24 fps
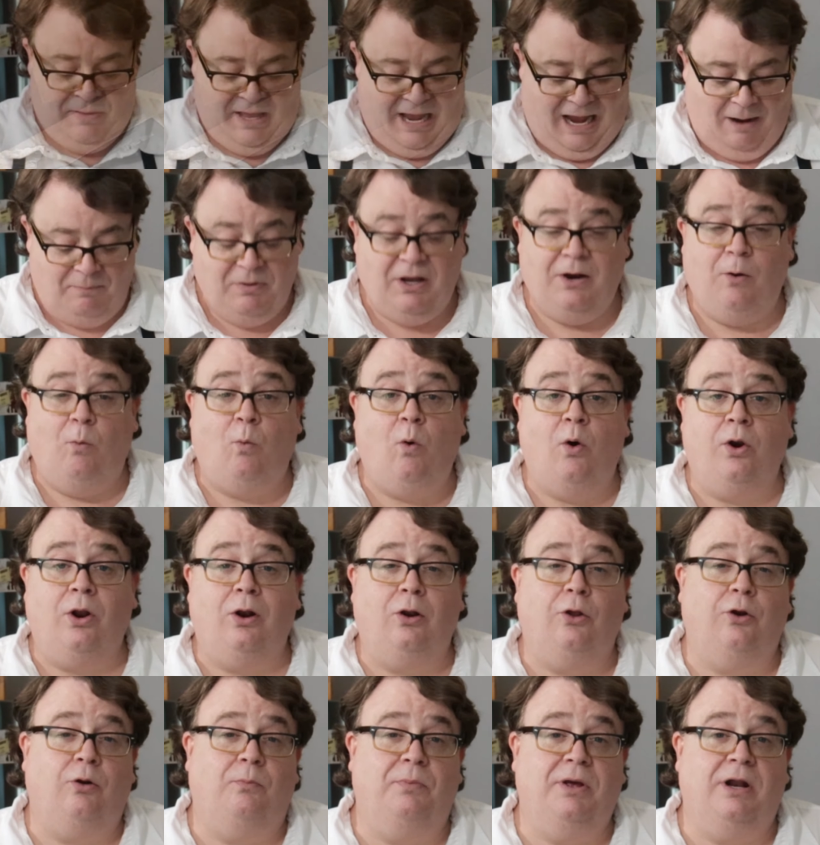I'm gonna want a
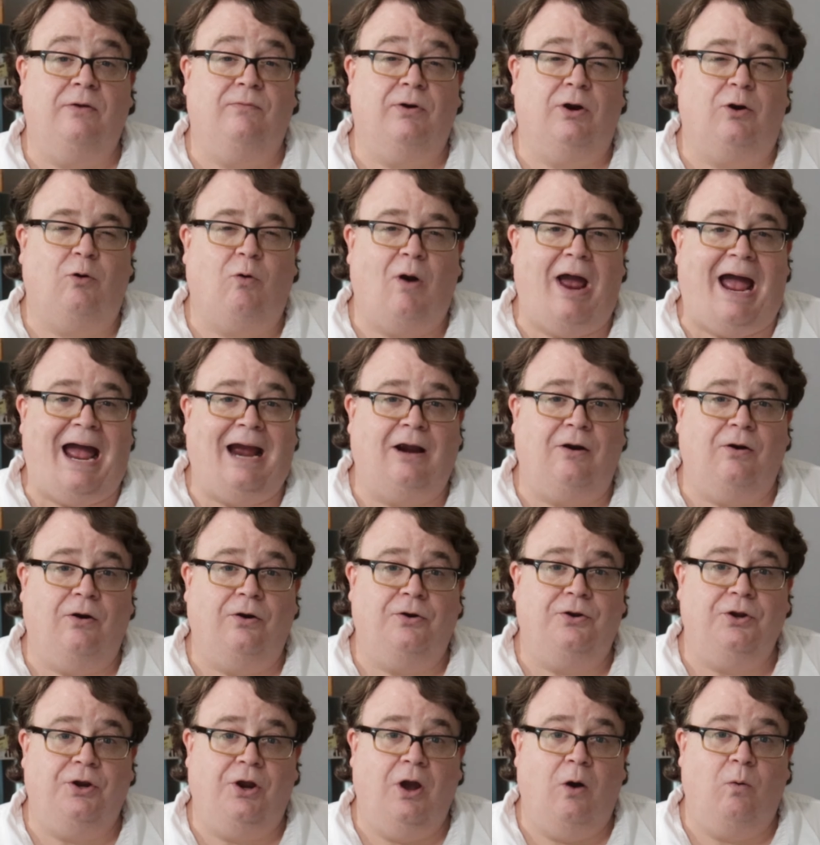little bit of a cracker
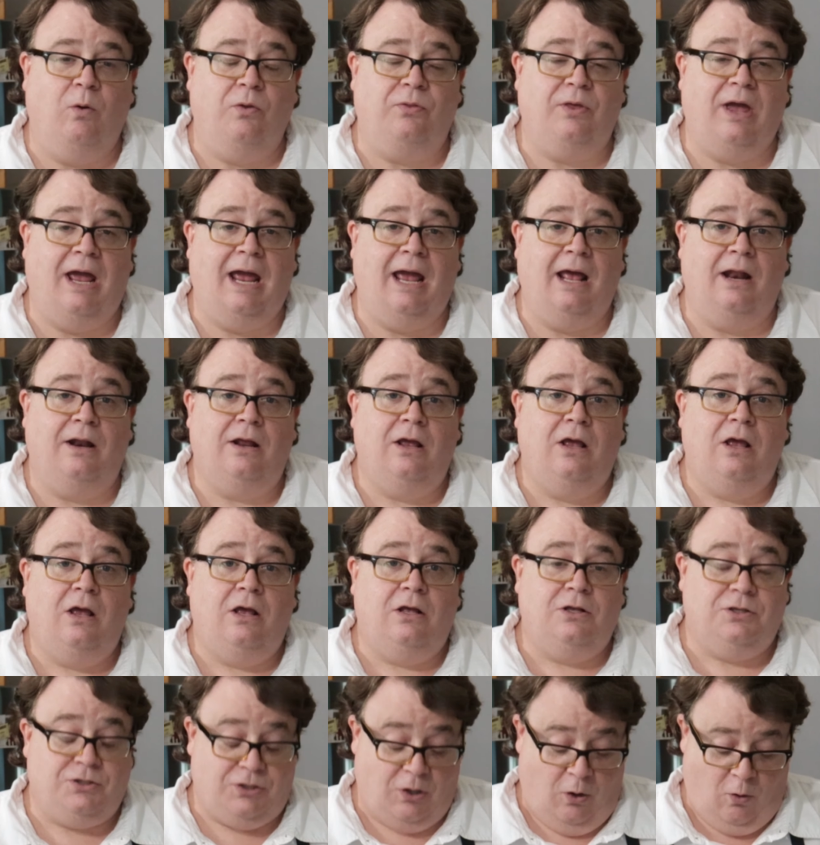to go with that.
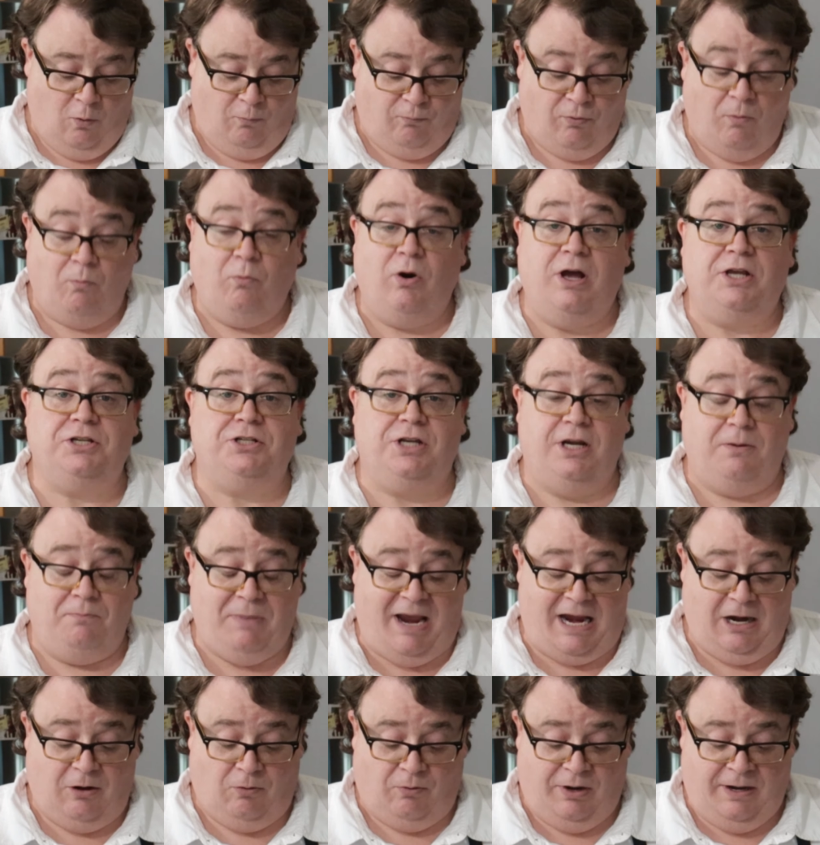So from Rustic
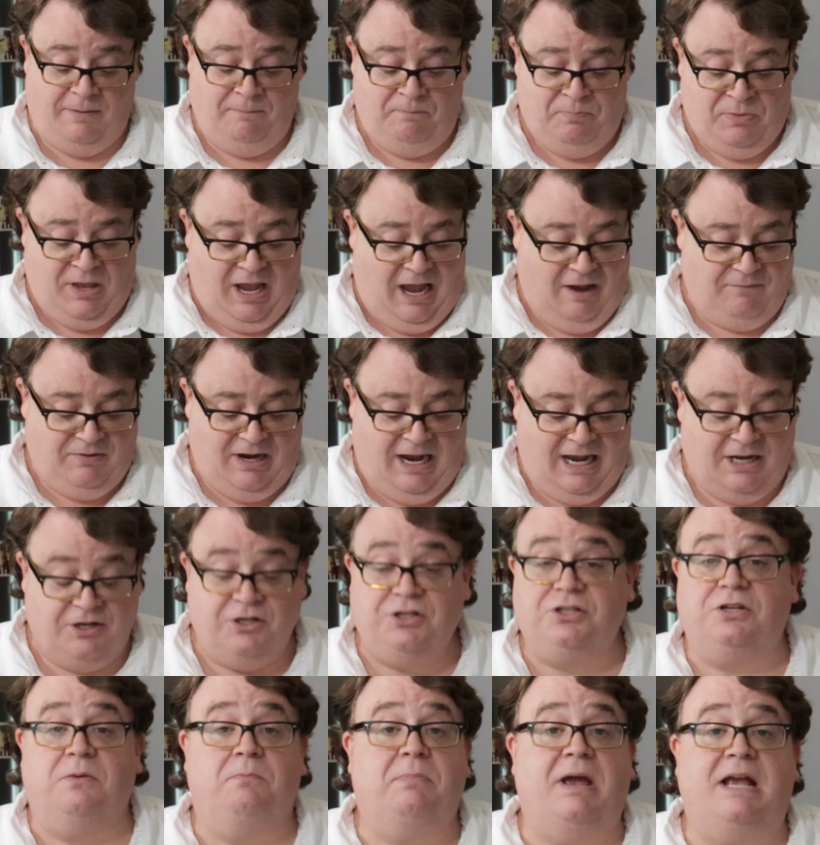Bakery, I've got
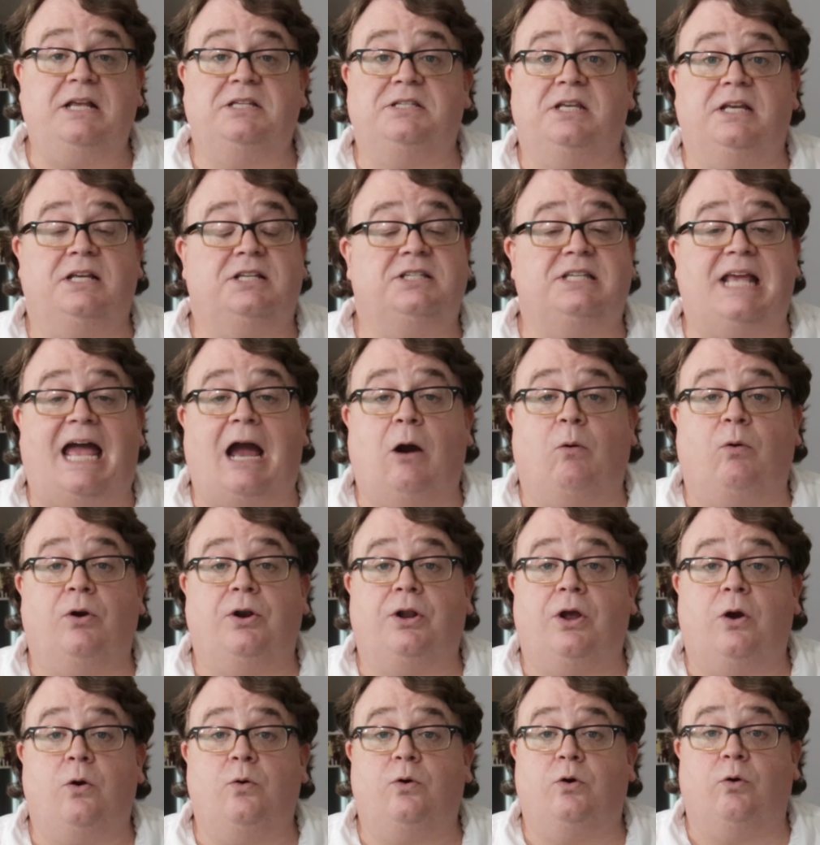just a basic
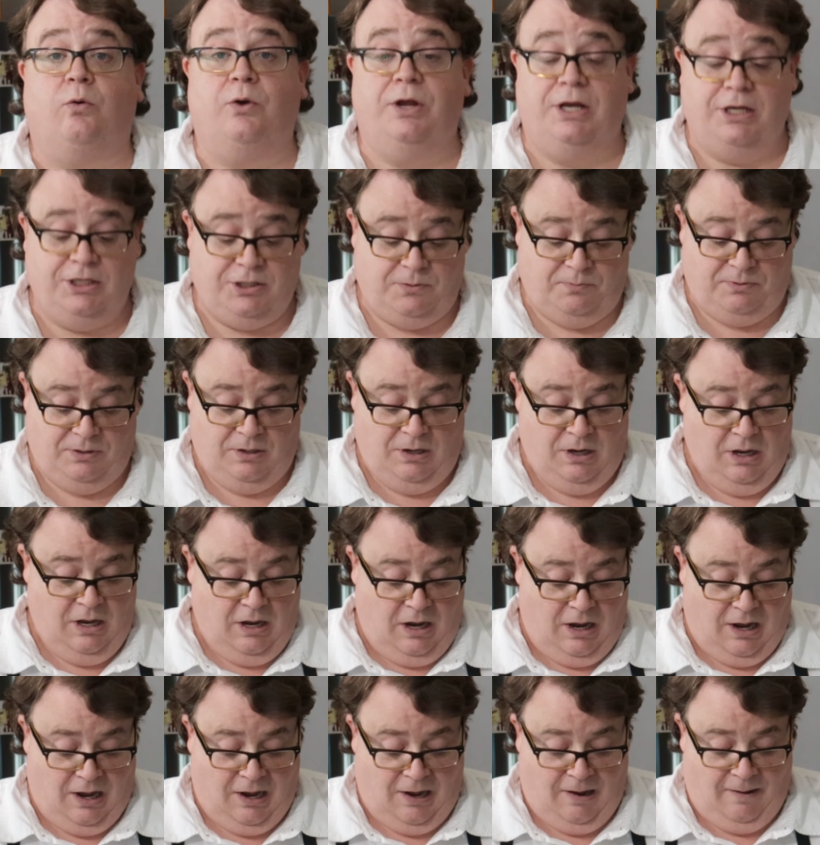sourdough crisp.
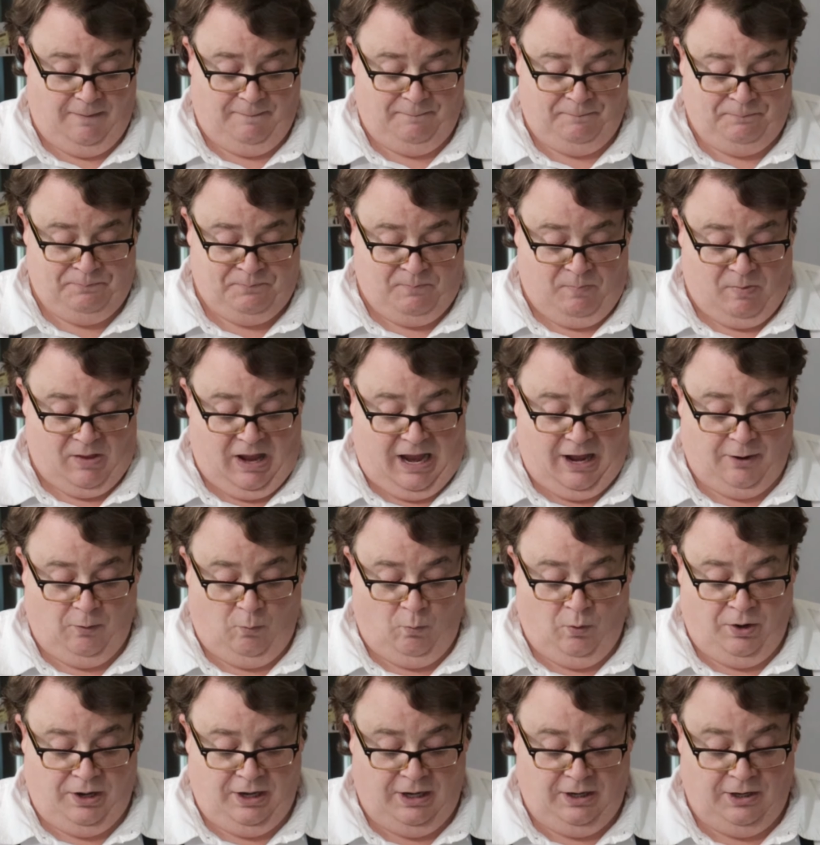I don't
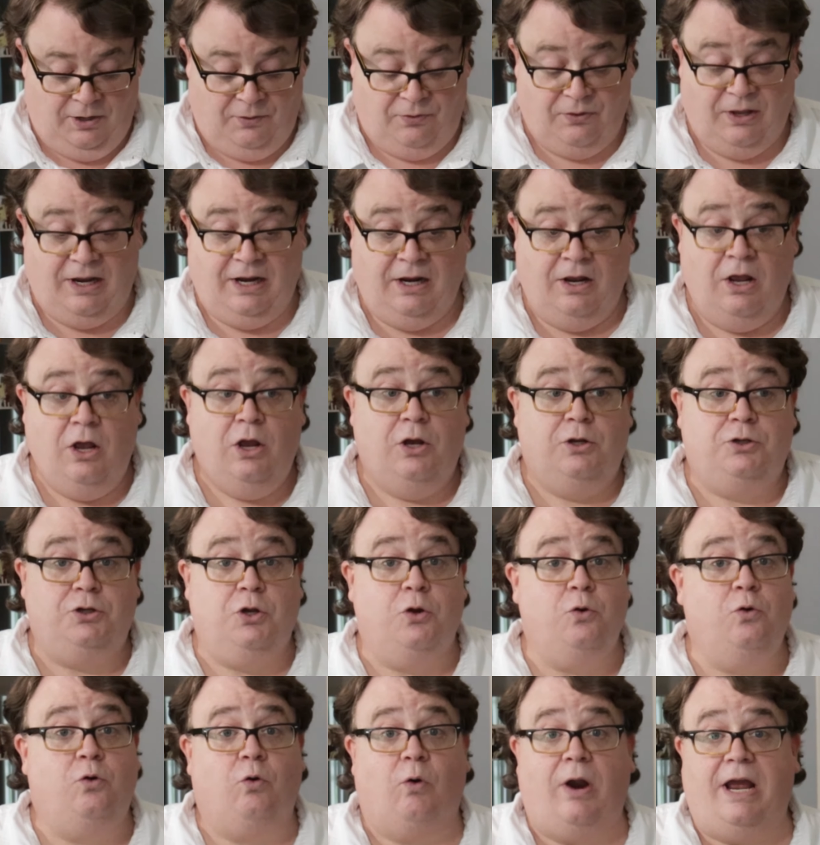want anything
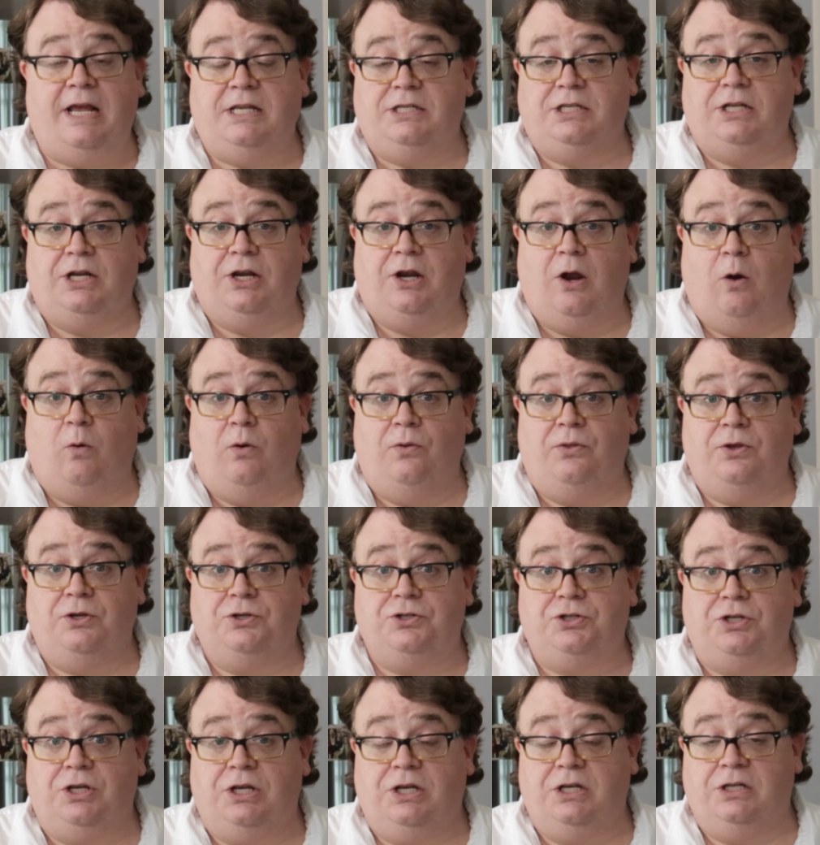too crazy to go with
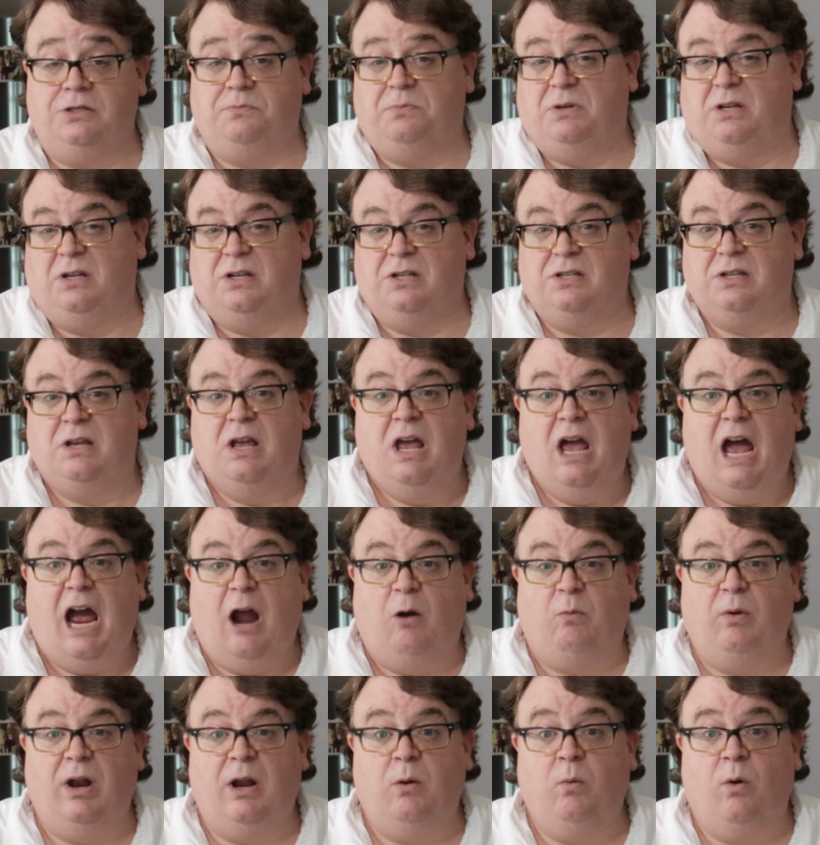this cheese because I
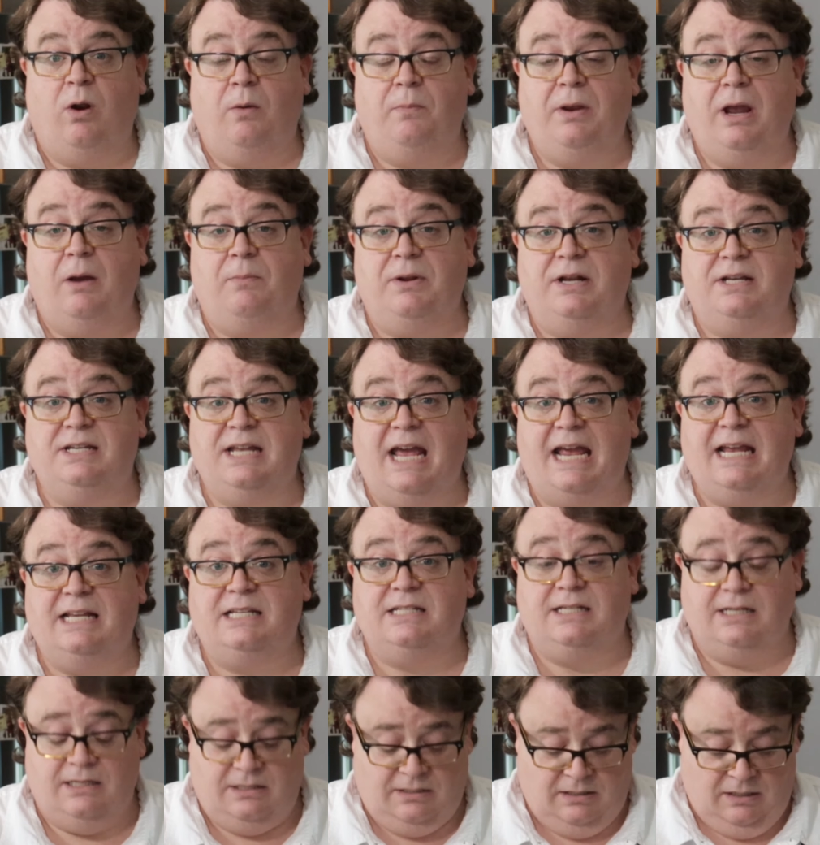really want to be able to
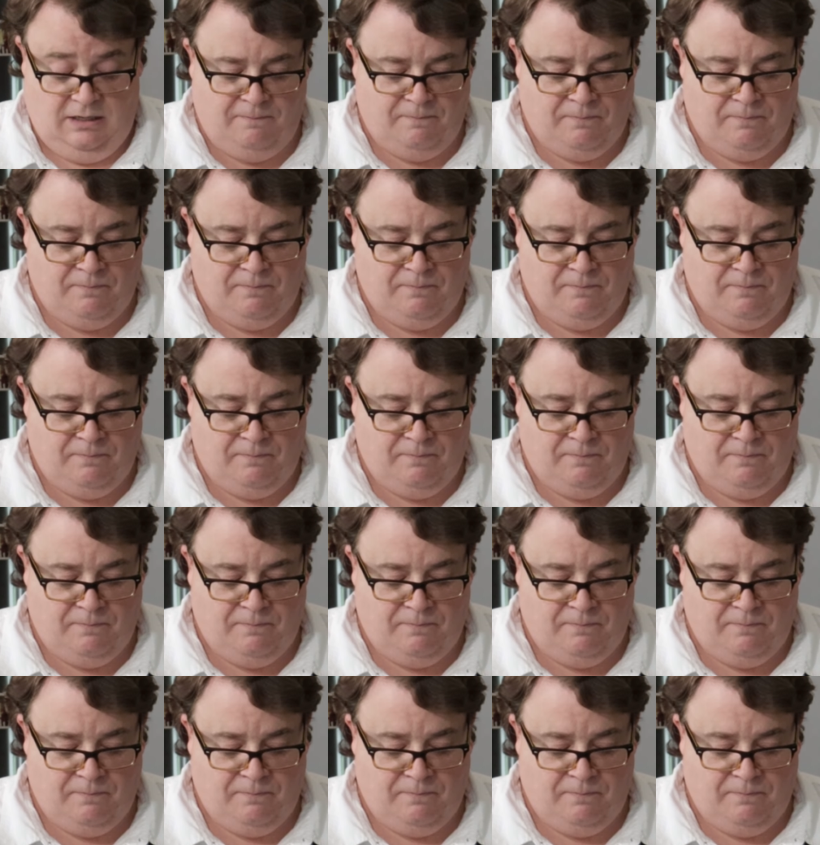taste it.